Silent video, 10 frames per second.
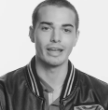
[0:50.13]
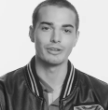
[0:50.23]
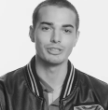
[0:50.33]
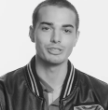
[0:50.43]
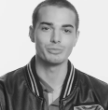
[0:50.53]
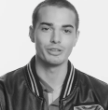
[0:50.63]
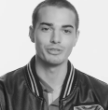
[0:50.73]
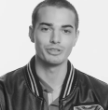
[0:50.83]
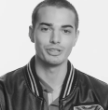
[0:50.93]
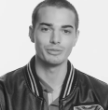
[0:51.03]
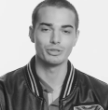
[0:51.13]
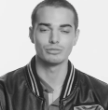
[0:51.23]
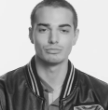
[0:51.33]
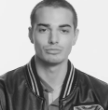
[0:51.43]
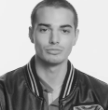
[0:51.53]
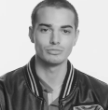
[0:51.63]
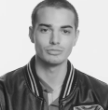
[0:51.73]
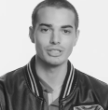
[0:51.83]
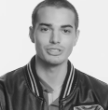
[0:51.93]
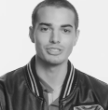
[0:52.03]
can't really explain the feeling, but
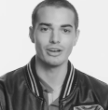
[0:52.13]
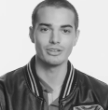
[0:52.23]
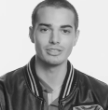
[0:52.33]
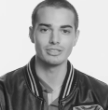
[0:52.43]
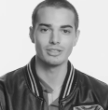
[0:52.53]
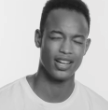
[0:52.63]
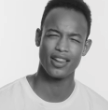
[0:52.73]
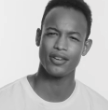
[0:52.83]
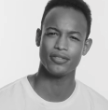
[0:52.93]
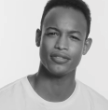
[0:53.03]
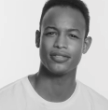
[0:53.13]
it's just how it is. Love.